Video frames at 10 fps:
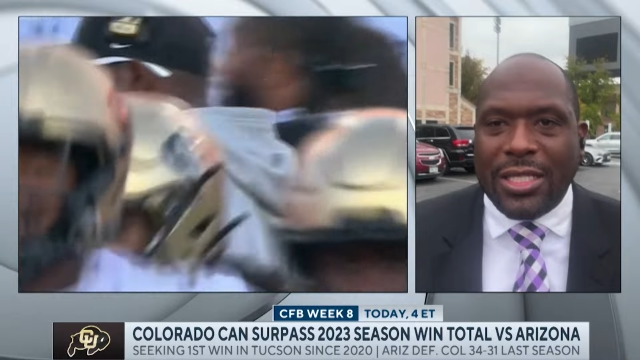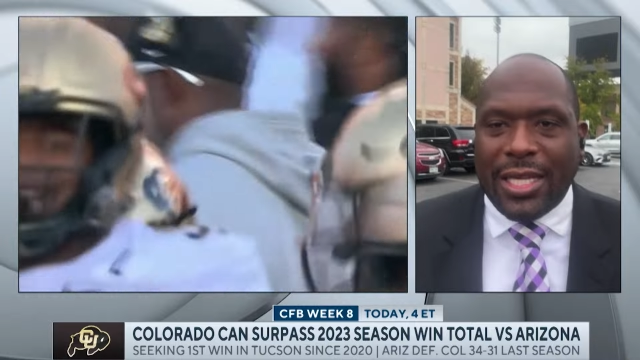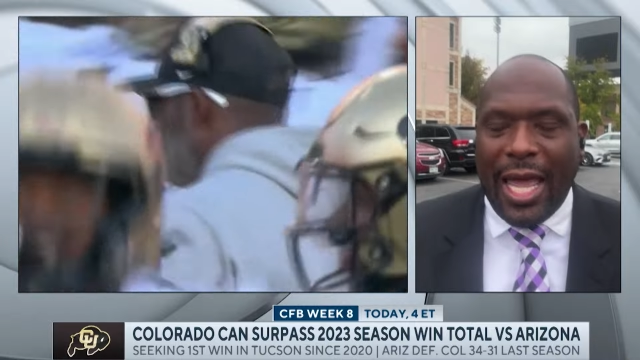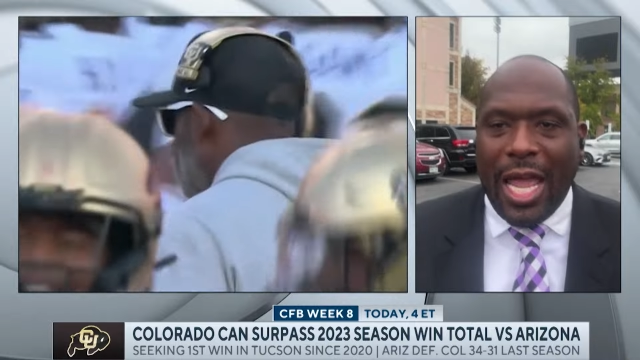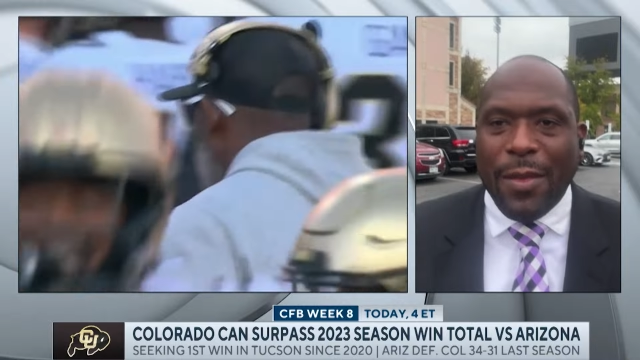this
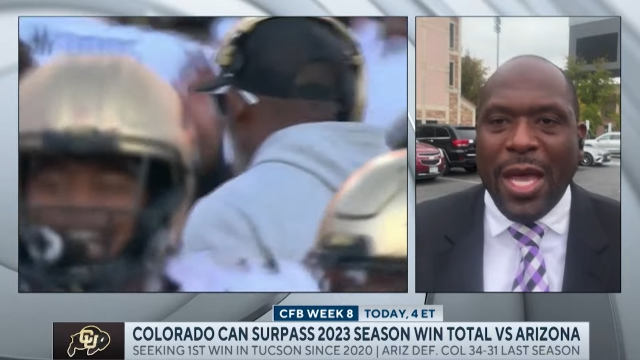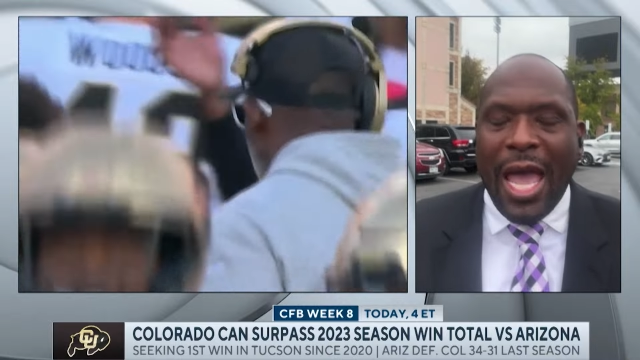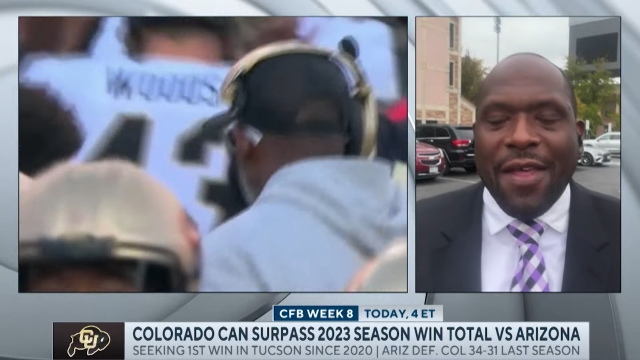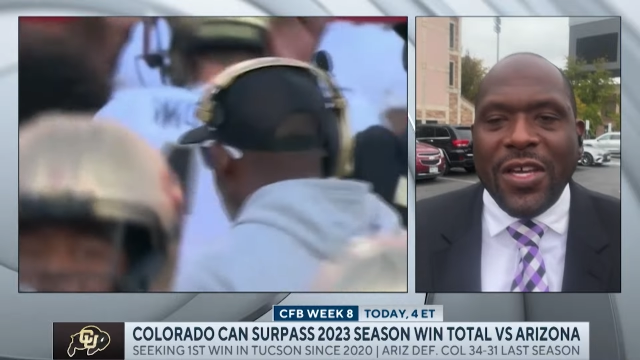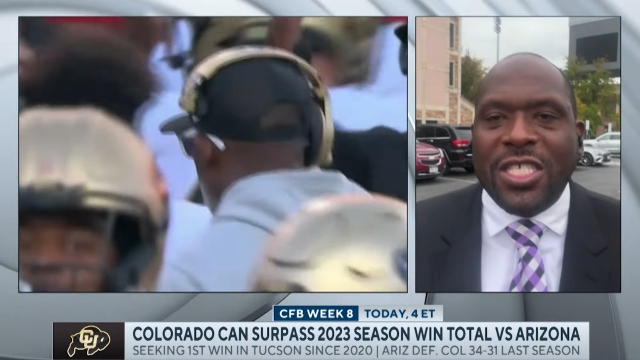game?
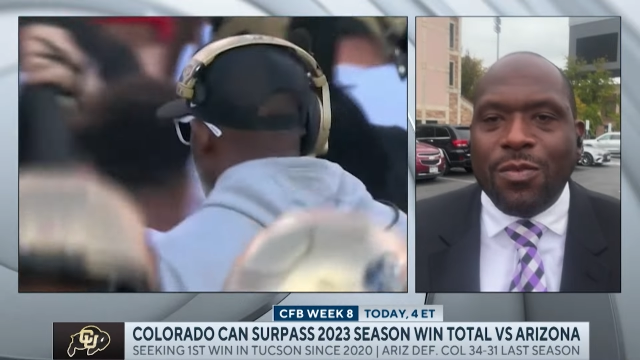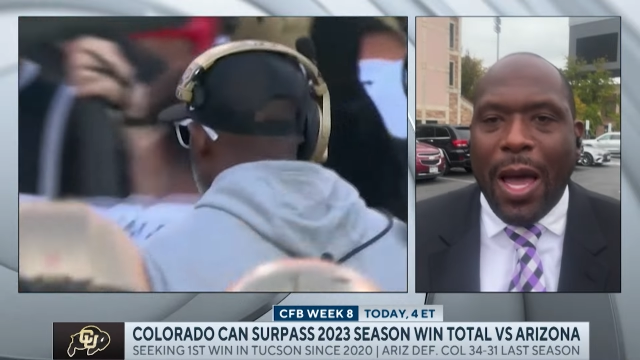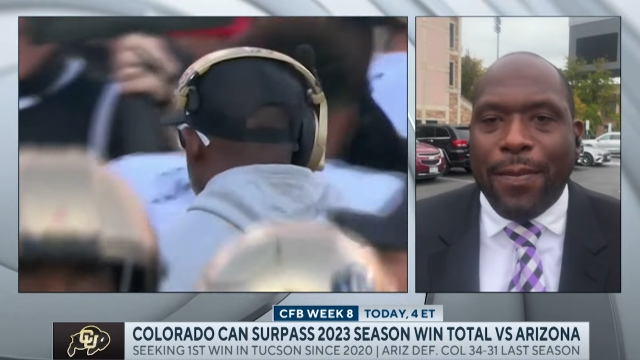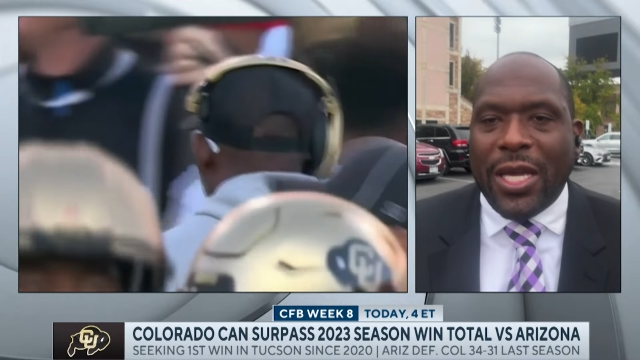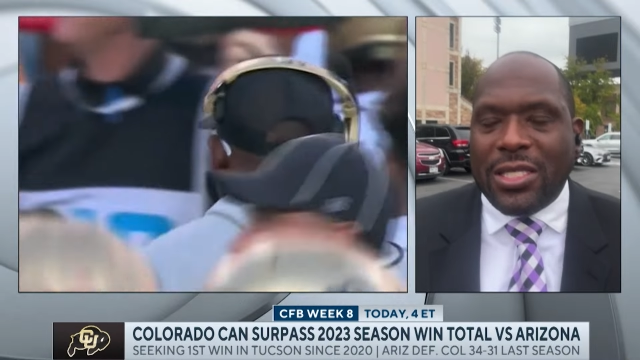And this is
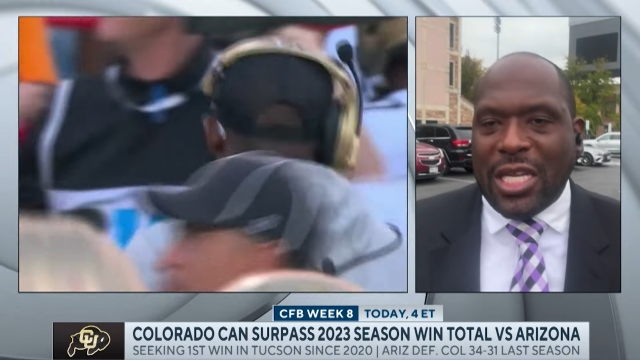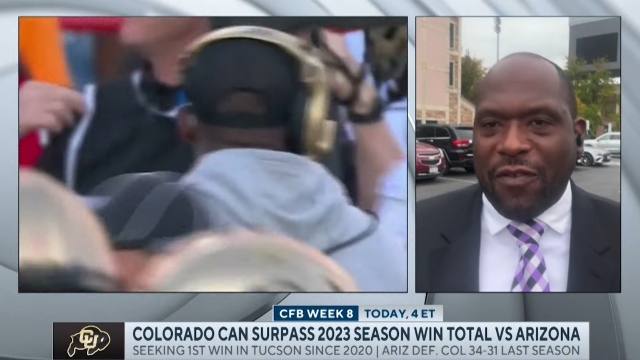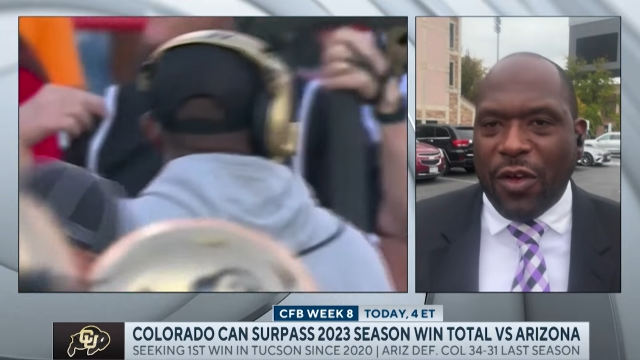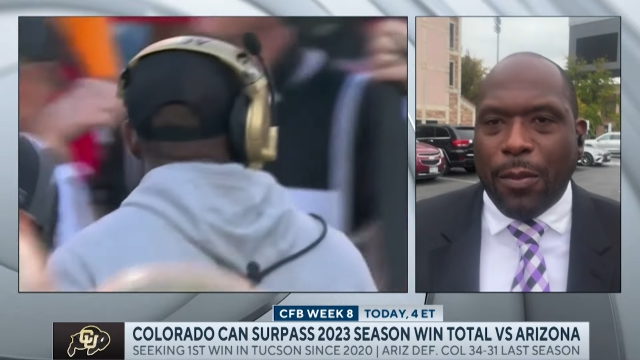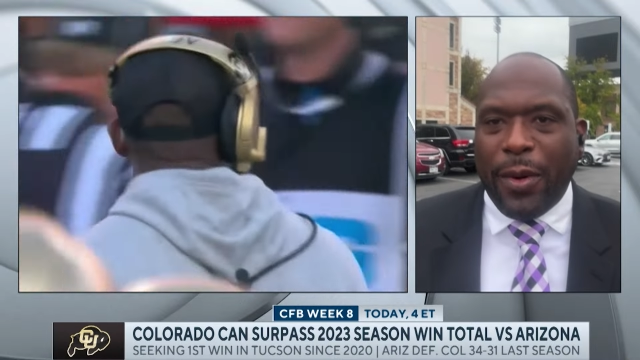my biggest
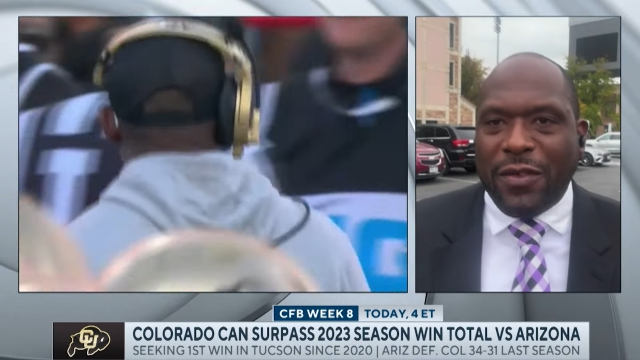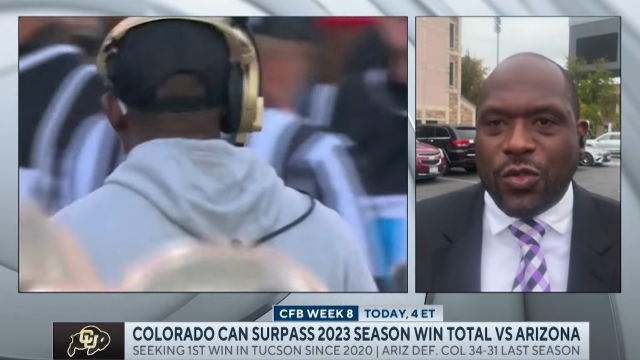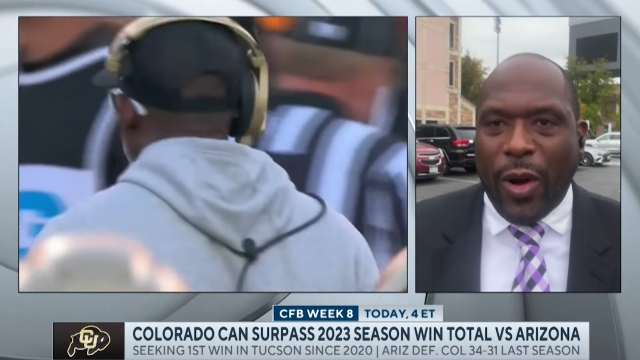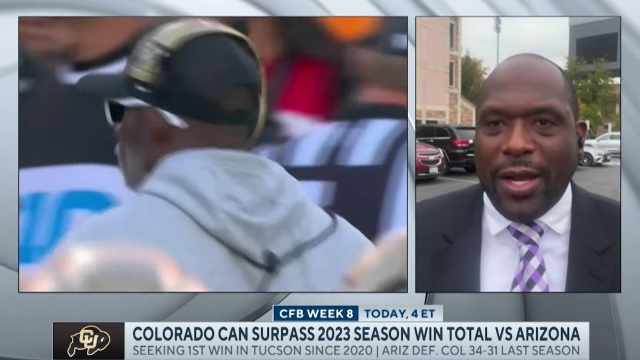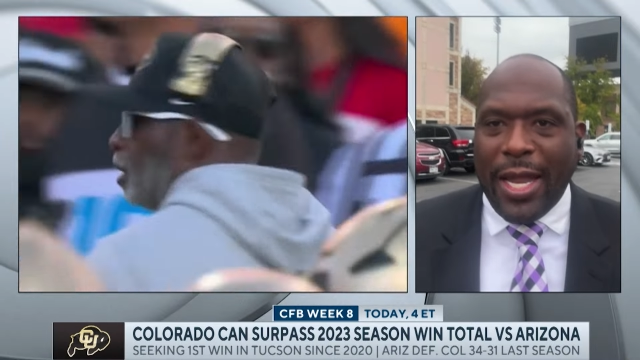thing for the
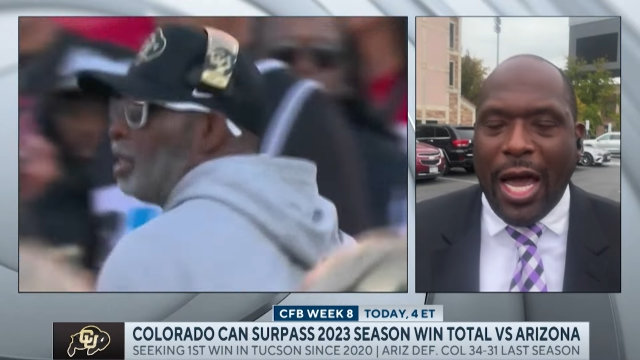Bucs right